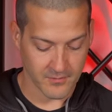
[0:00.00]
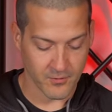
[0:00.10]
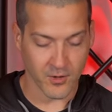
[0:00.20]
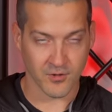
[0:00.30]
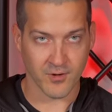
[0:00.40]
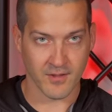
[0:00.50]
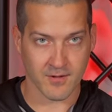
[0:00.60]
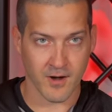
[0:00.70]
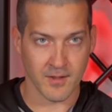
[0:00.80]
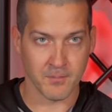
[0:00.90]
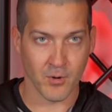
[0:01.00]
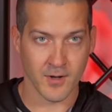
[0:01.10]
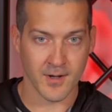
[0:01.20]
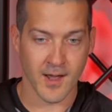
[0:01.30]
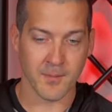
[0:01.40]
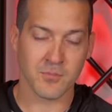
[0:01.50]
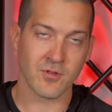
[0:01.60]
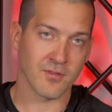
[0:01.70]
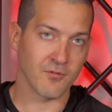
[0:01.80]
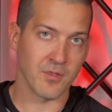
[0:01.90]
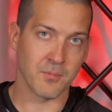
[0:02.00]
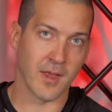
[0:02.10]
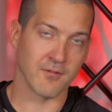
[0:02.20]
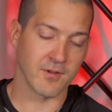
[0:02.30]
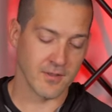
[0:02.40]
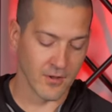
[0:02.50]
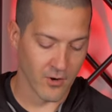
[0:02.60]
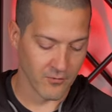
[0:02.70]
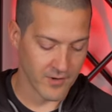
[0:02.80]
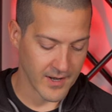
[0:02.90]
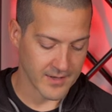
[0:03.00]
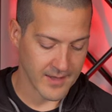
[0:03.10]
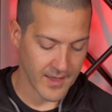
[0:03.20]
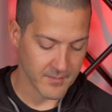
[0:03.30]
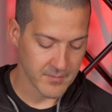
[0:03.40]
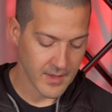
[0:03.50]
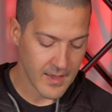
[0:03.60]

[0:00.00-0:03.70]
Focusrite Scarlett pointed up just for the benefit of the overhead cam.